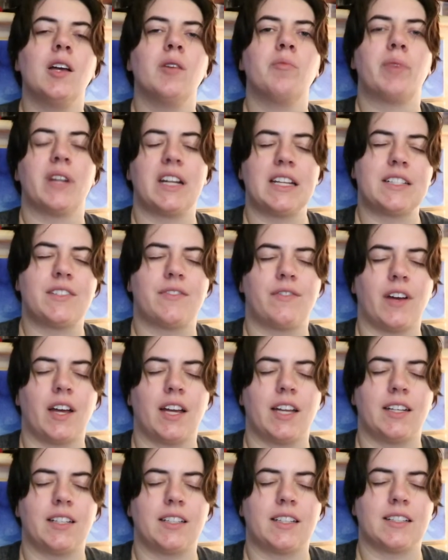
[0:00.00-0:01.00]
But it's
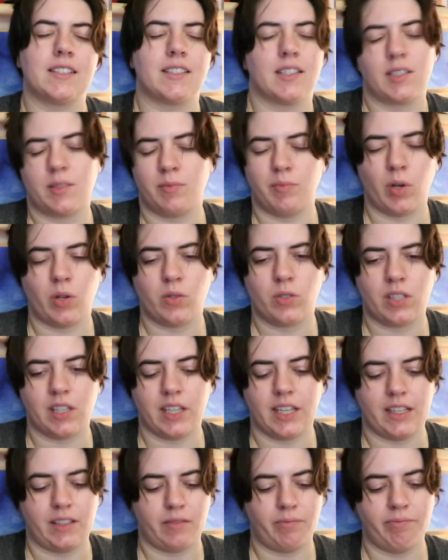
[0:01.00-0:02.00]
fine because it's
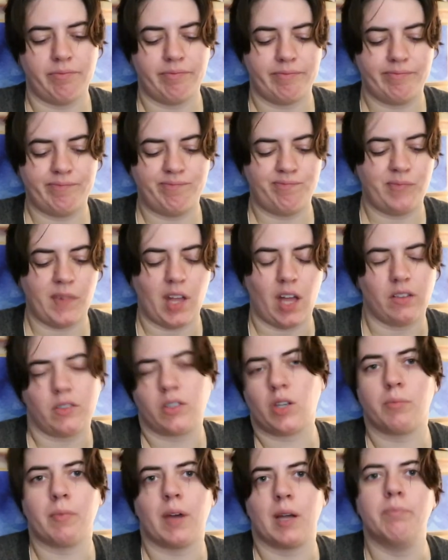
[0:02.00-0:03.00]
mostly
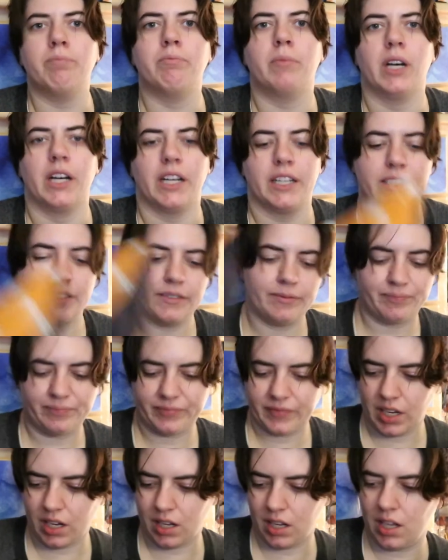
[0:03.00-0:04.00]
under my butt
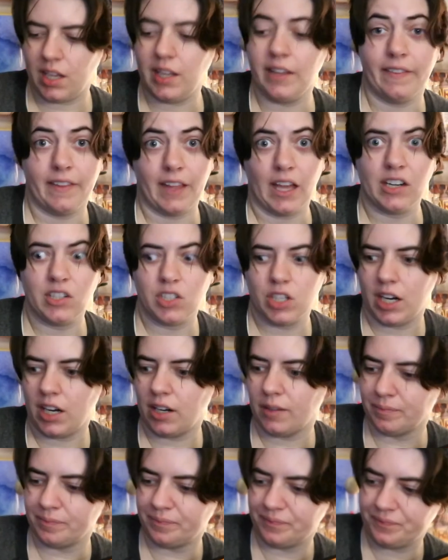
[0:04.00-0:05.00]
in that
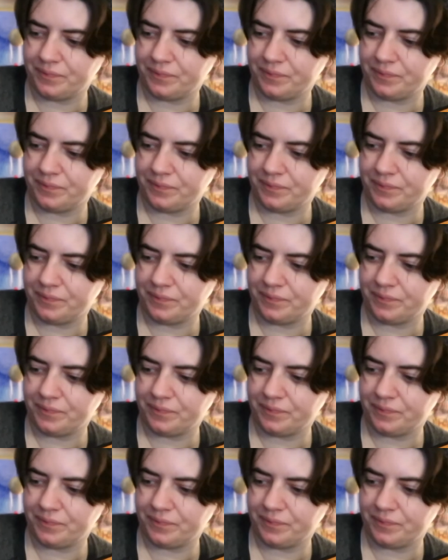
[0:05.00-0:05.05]
chair.